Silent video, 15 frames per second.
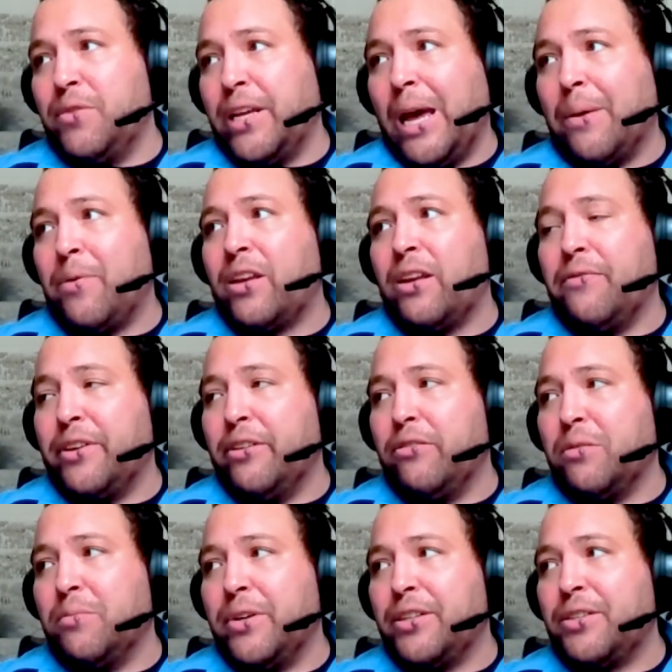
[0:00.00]
the Epic of
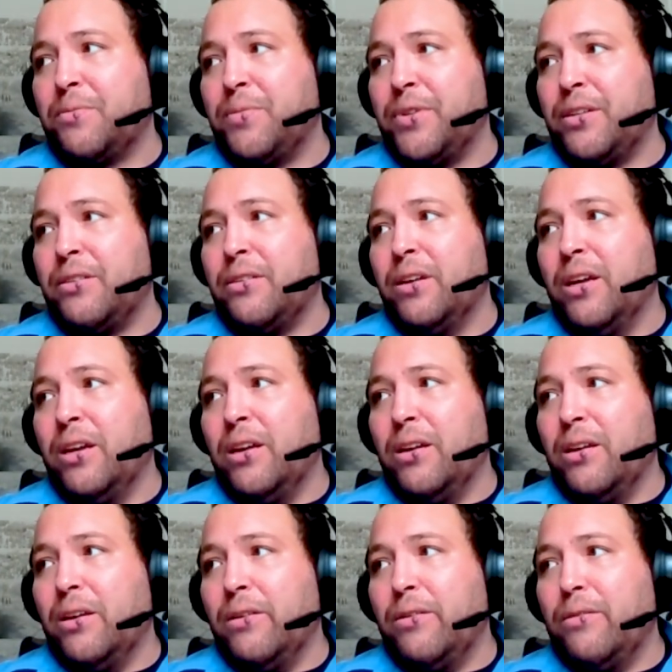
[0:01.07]
Gilgamesh, but
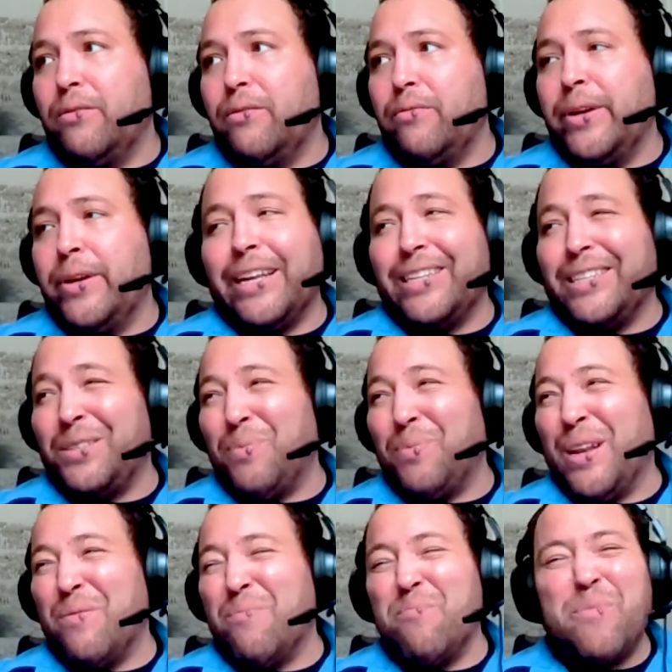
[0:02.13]
we get to
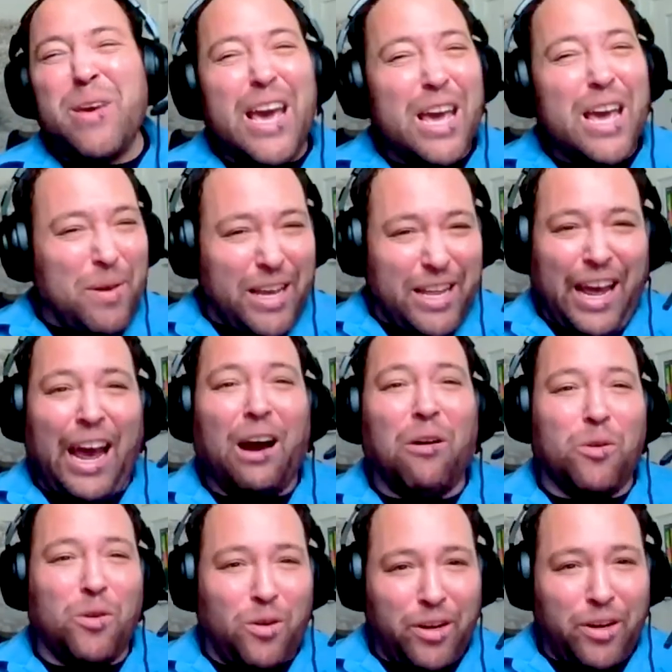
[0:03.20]
spend maybe an
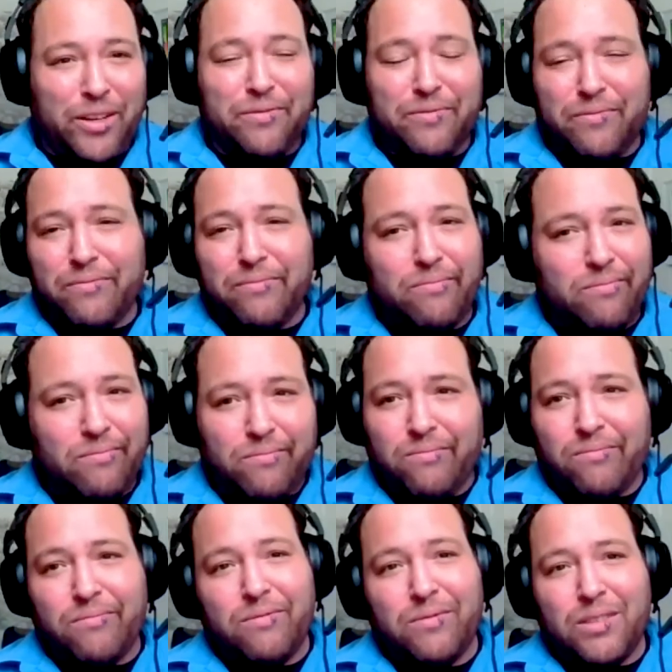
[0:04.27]
hour on
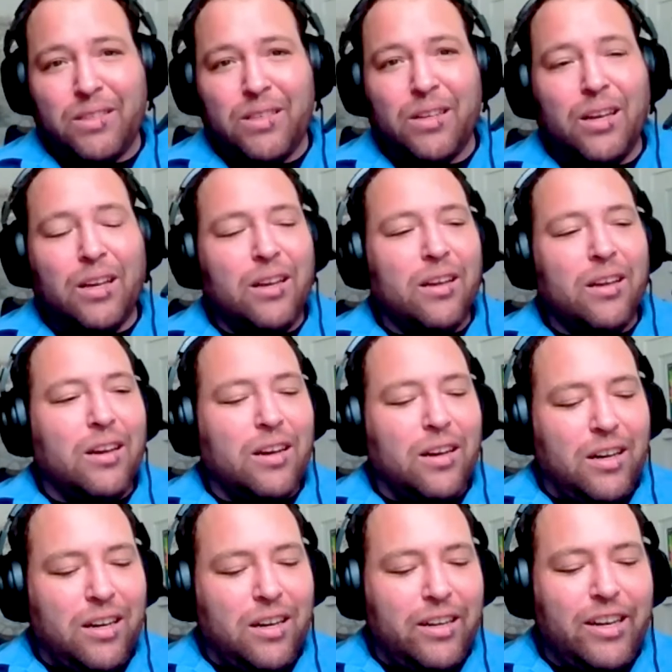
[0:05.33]

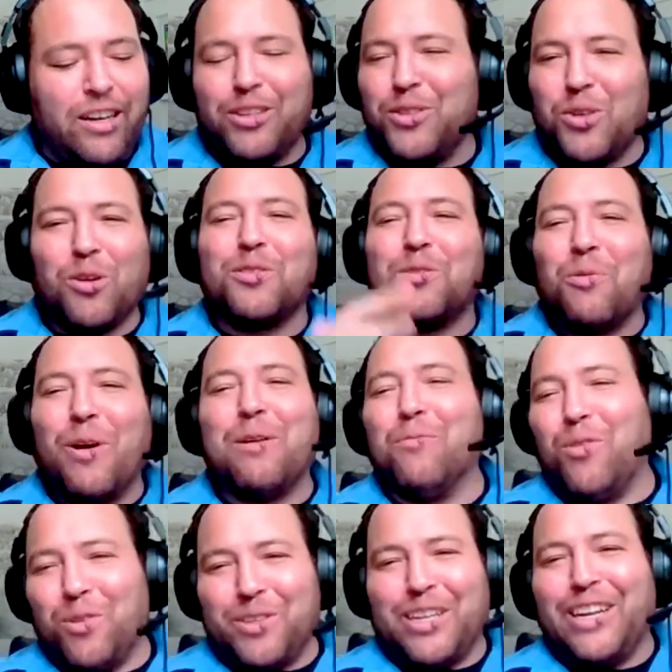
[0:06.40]
it. And it deserves way
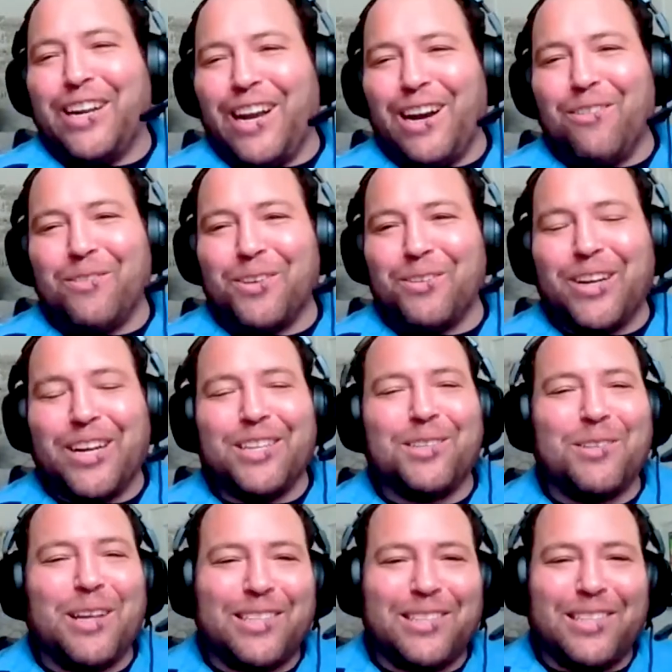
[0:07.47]
more than an hour, right?
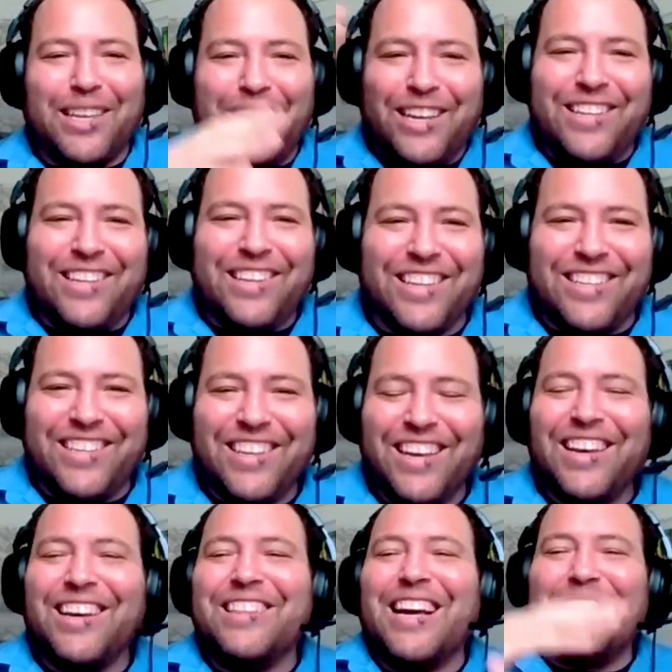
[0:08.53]
So that's
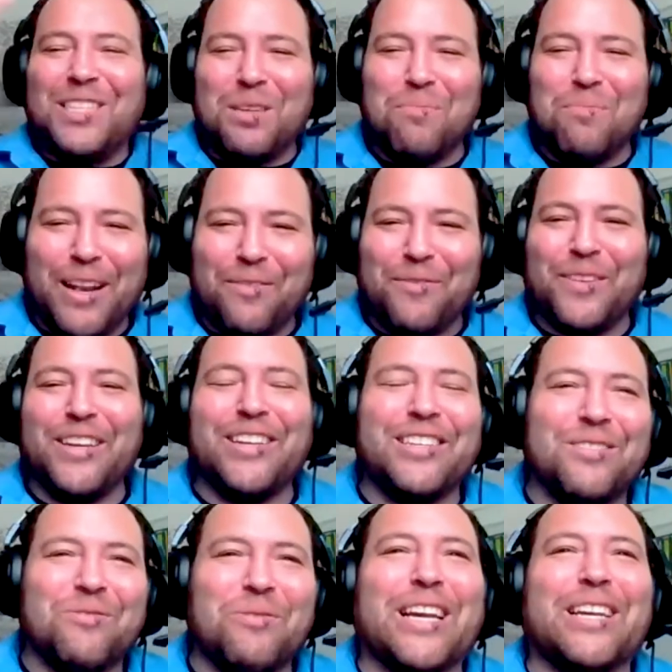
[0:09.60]
the benefit,
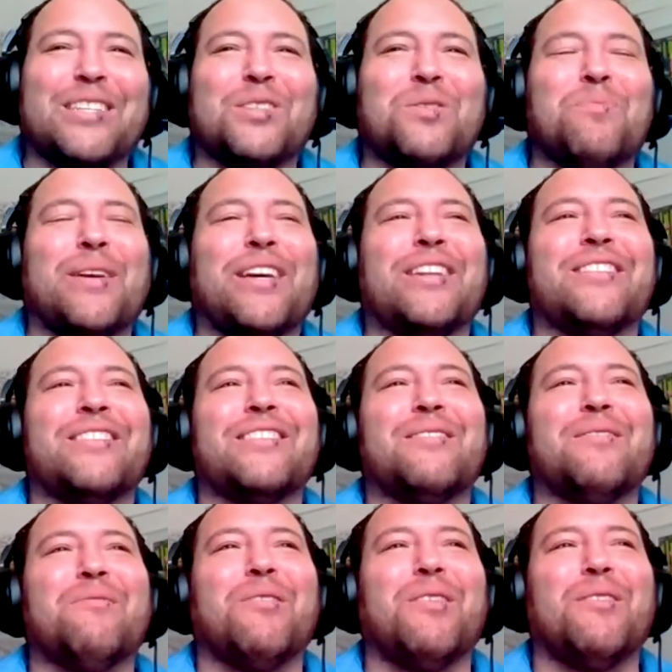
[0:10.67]
is we get to
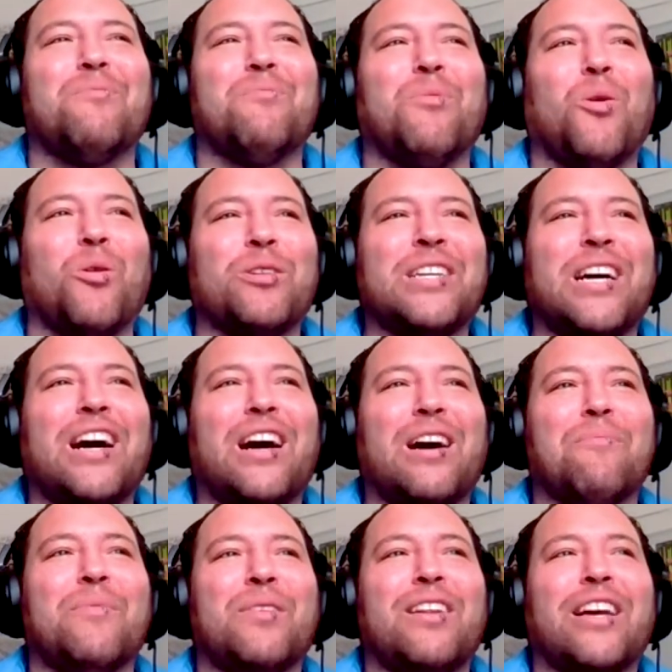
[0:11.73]
spend more
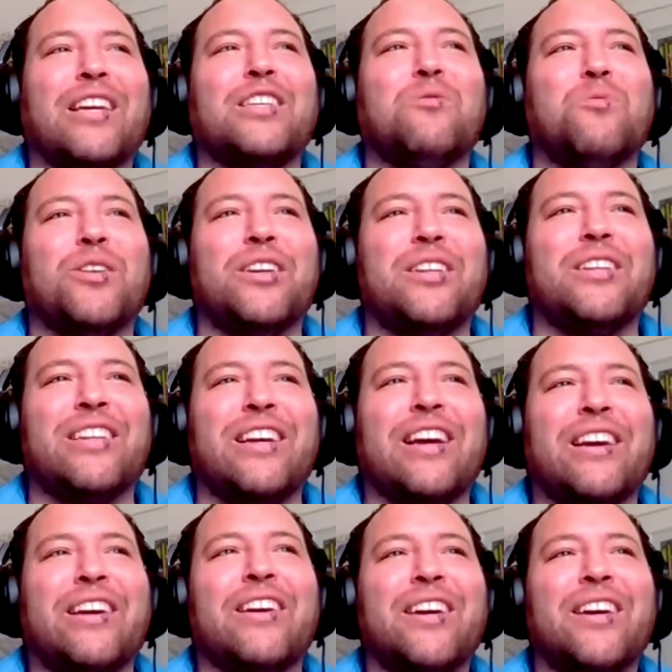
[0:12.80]
time like you would in
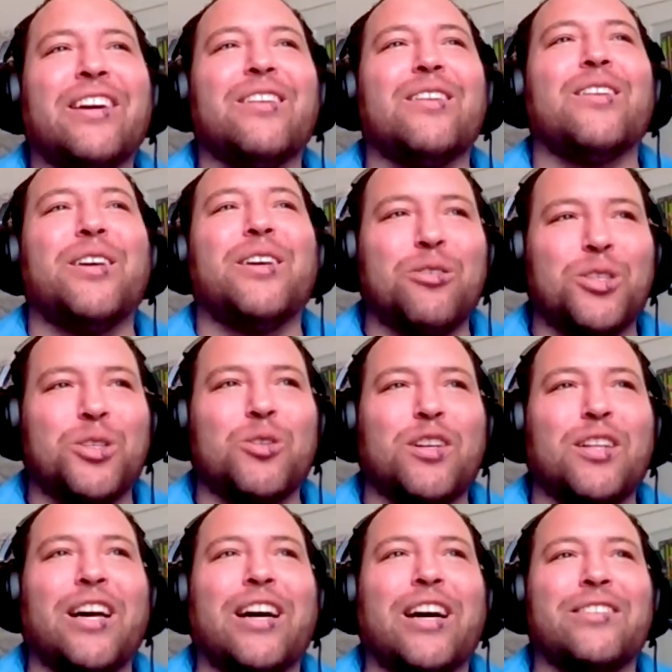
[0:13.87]
a literature
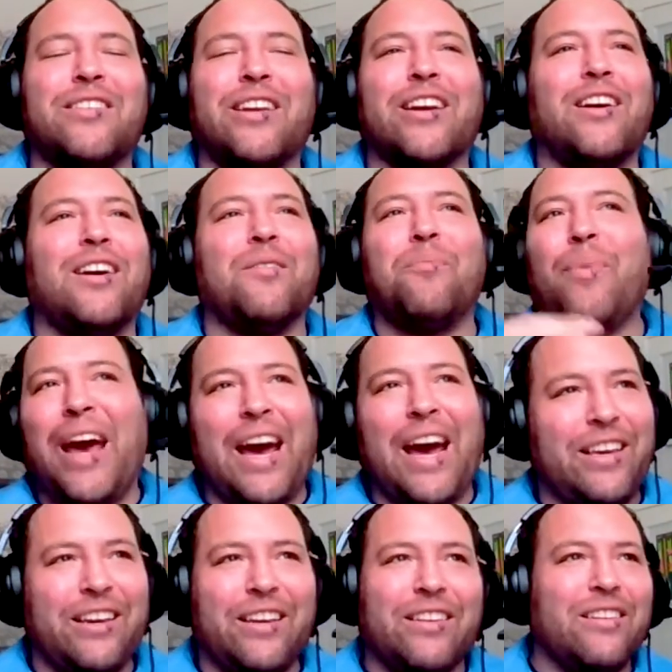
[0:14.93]
class,
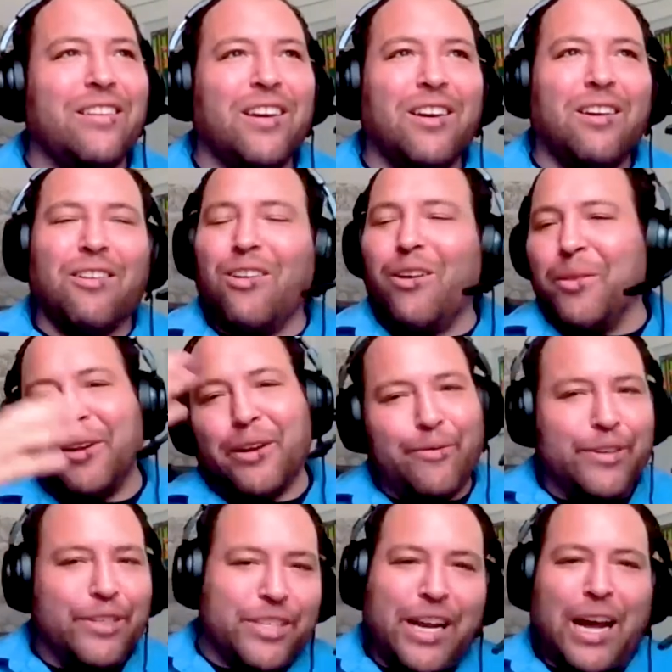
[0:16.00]
unpacking all the
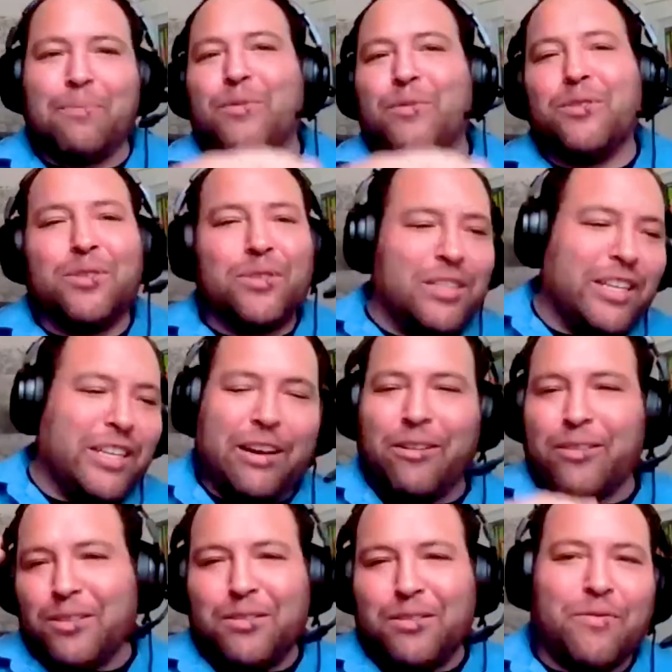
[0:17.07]
different chapters and
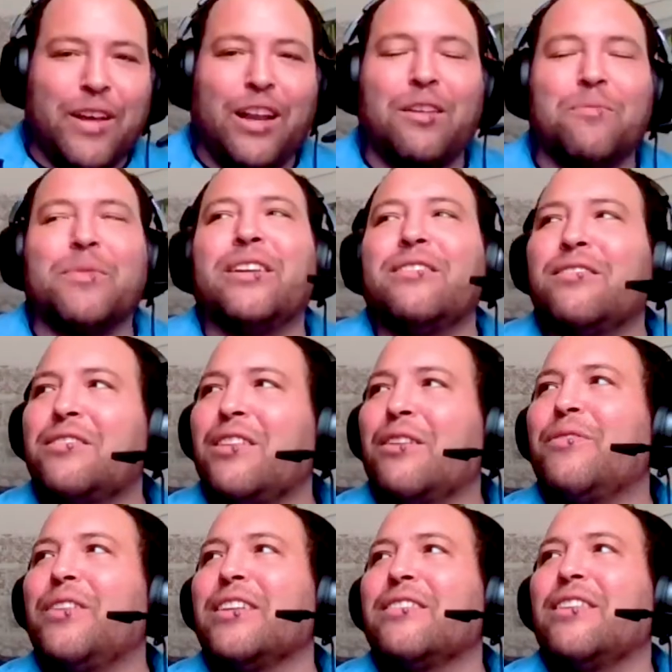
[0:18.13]
character development and
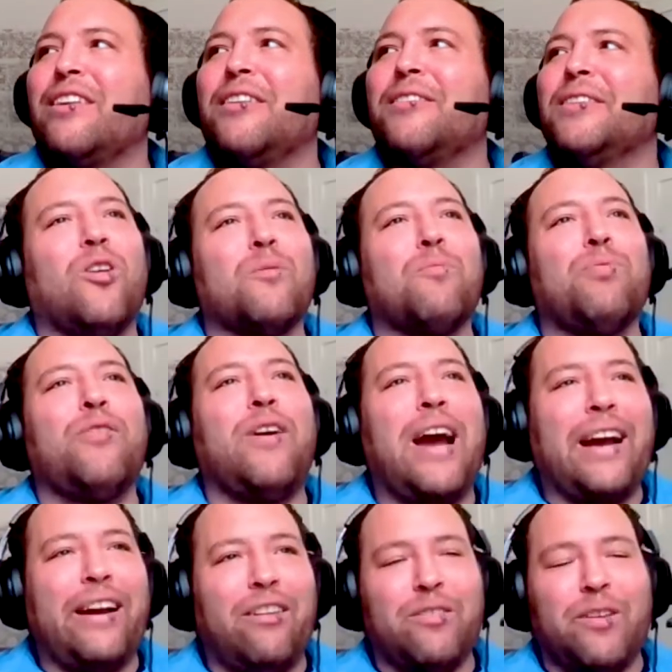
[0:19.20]
stuff like that. On
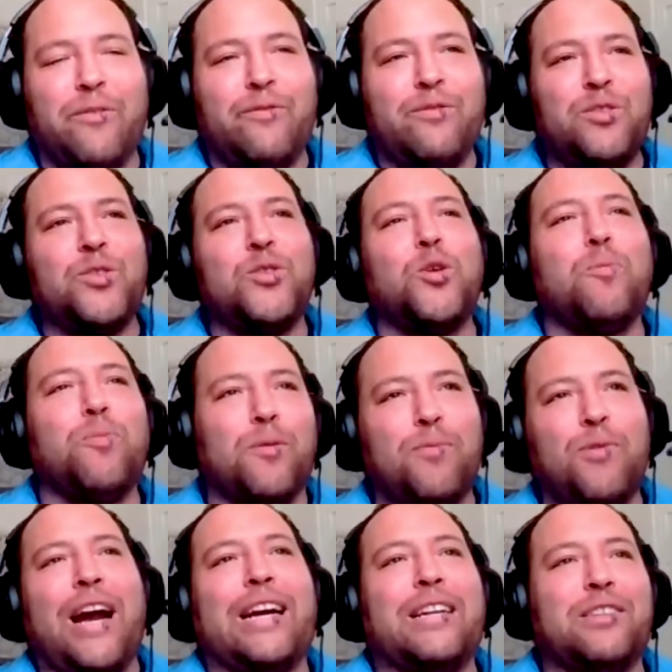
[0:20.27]
a super
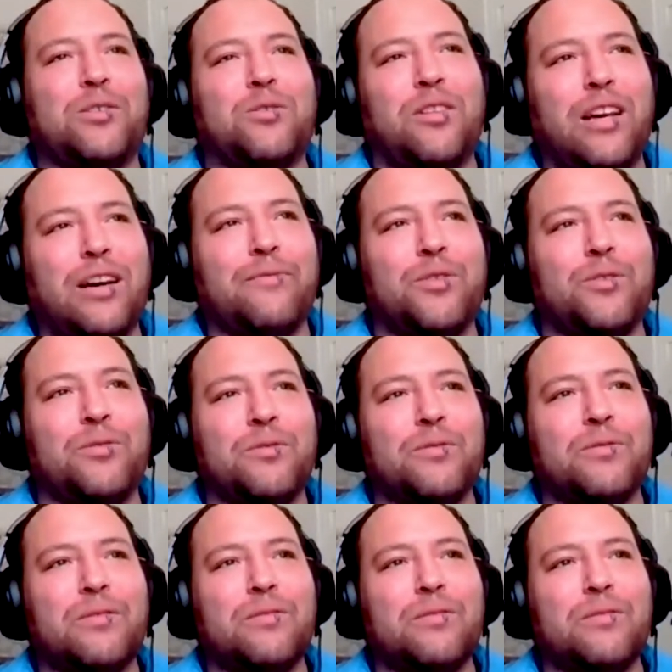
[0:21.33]
practical level,